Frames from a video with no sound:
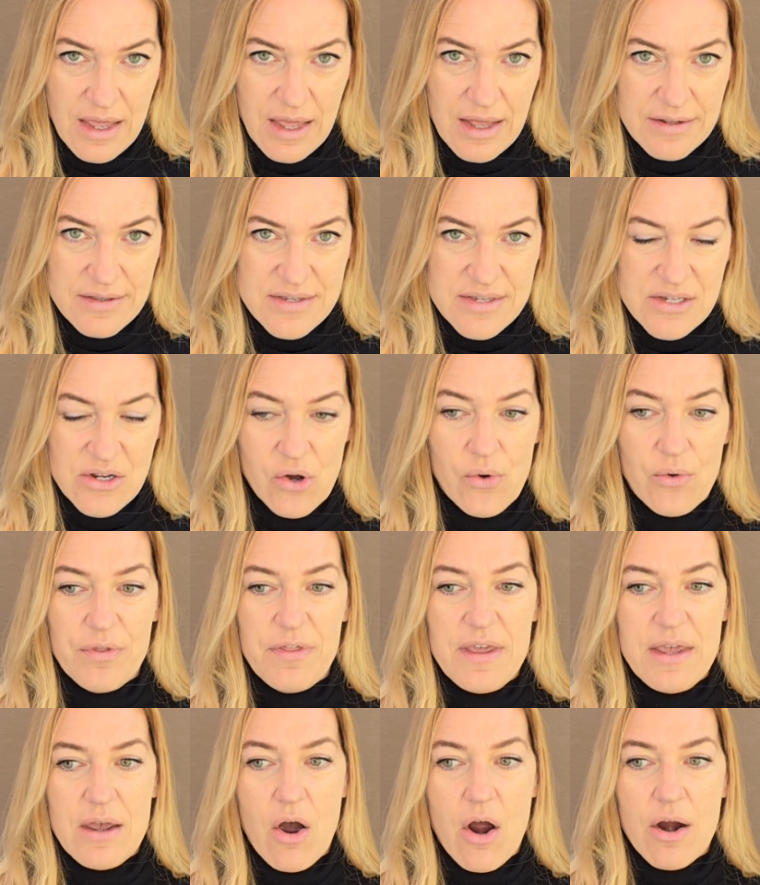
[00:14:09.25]
And so
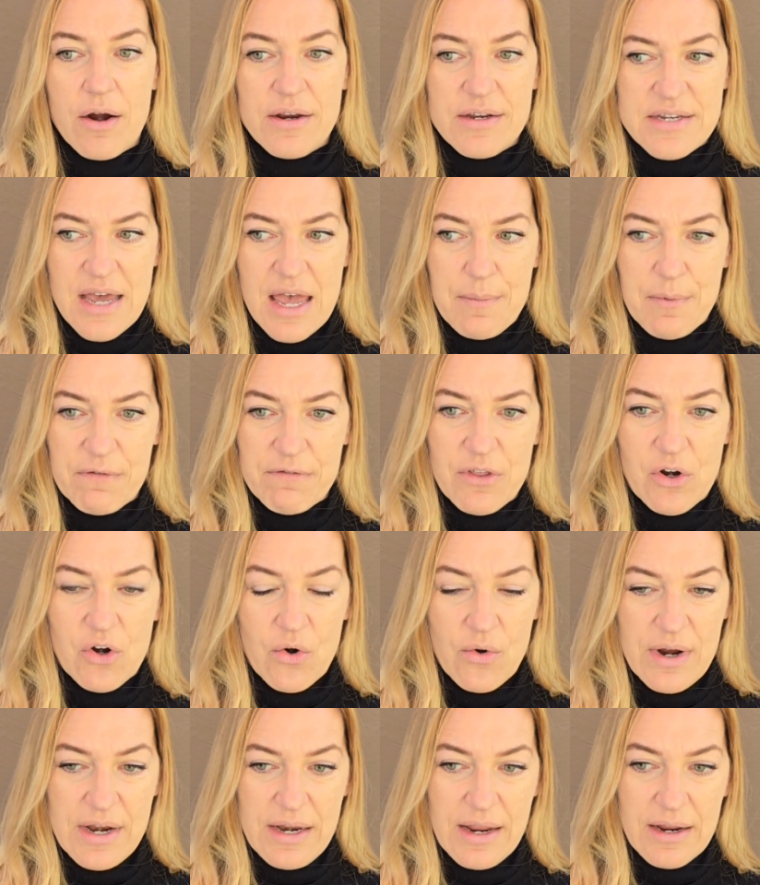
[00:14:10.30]
the archetype of the
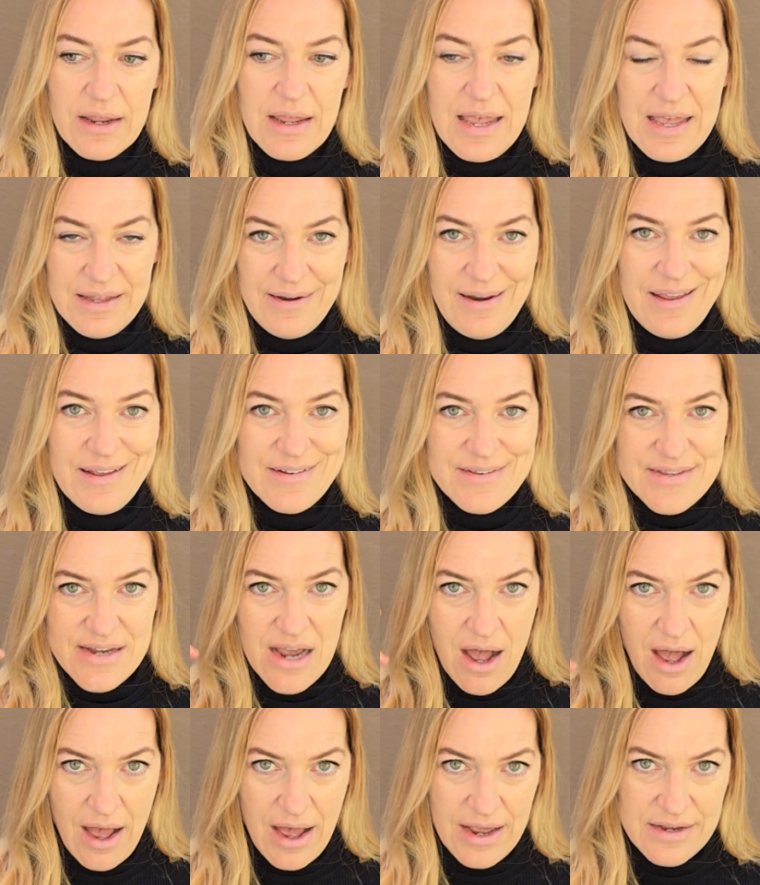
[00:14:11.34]
critic, in its
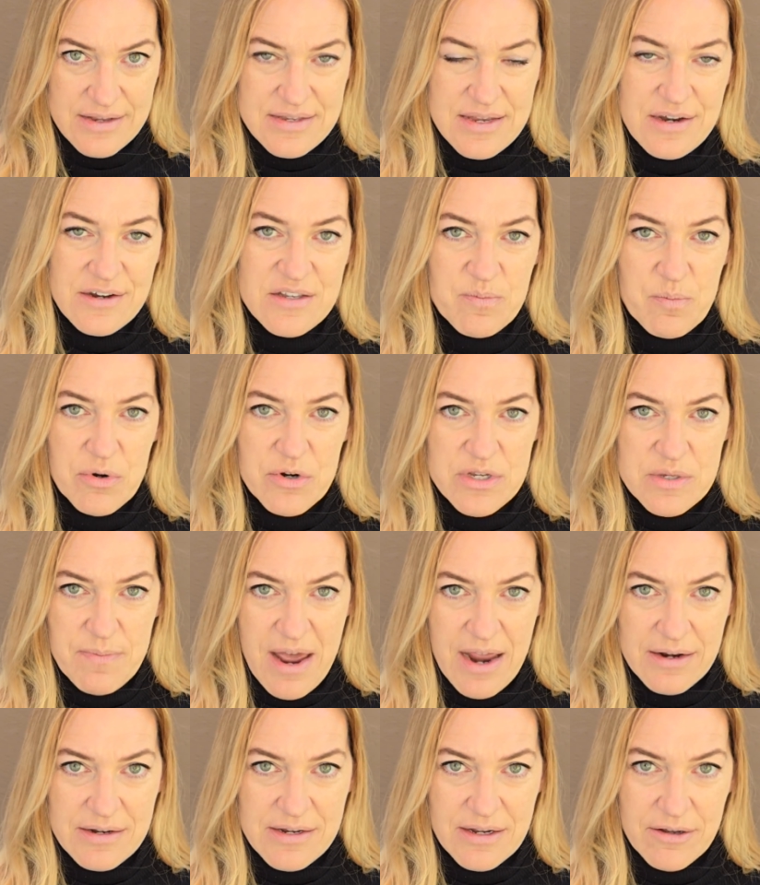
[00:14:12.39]
eyes, in its
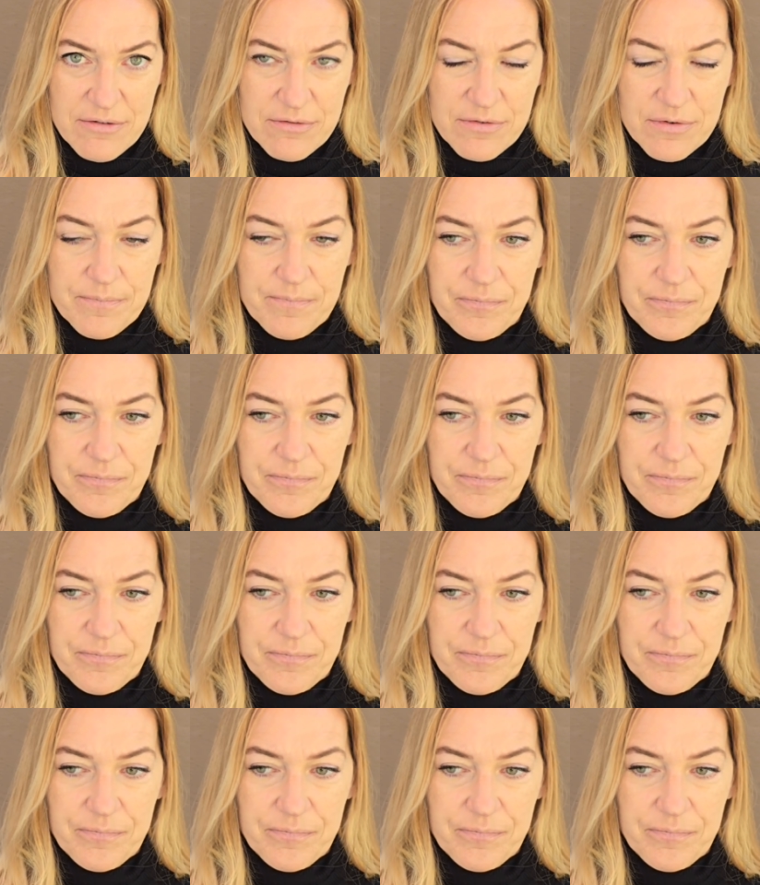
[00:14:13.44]
perspective,